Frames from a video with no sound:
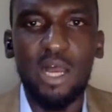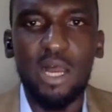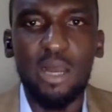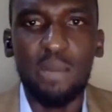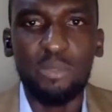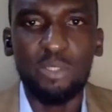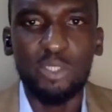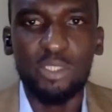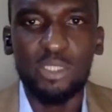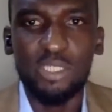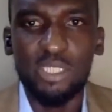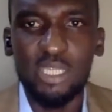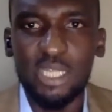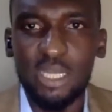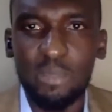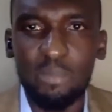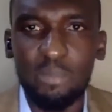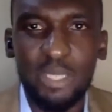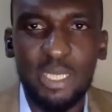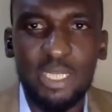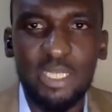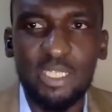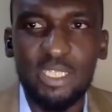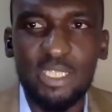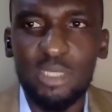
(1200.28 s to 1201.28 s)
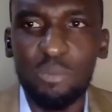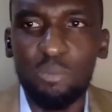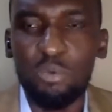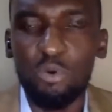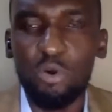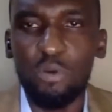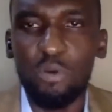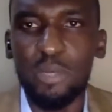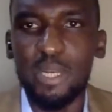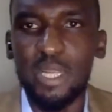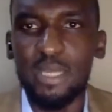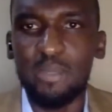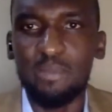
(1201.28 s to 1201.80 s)
sustainability
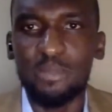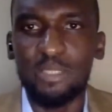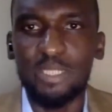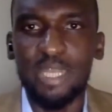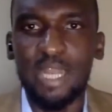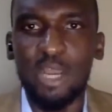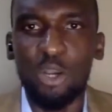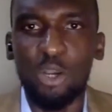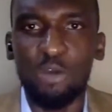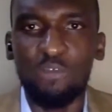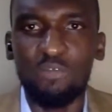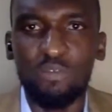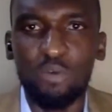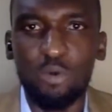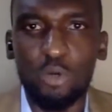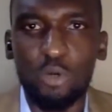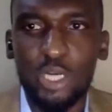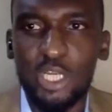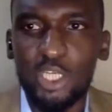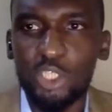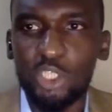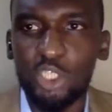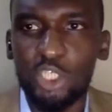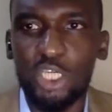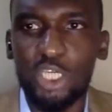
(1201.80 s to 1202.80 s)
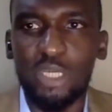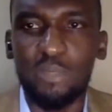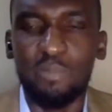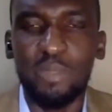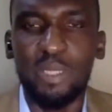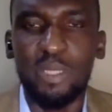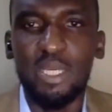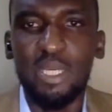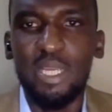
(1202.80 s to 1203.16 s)
problems, lack of ownership,